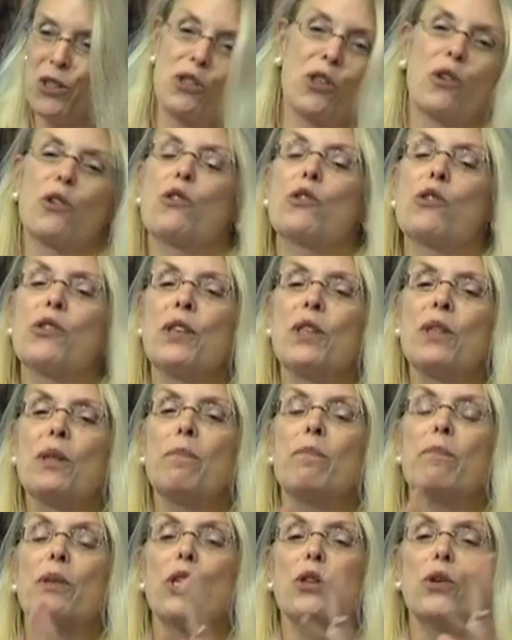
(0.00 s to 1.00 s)
So you see the
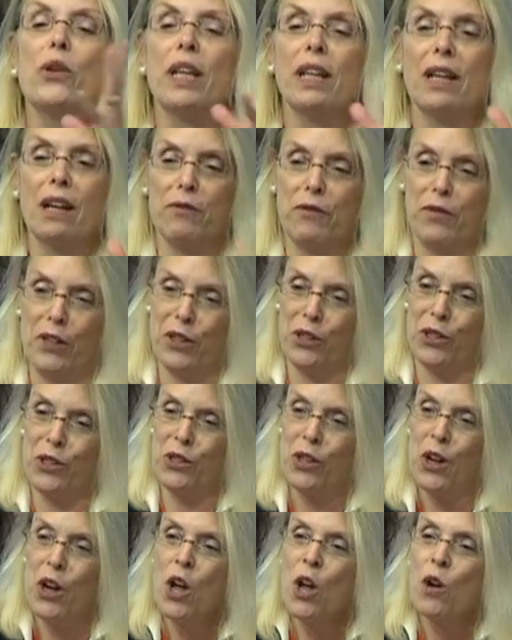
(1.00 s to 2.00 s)
beauty of this.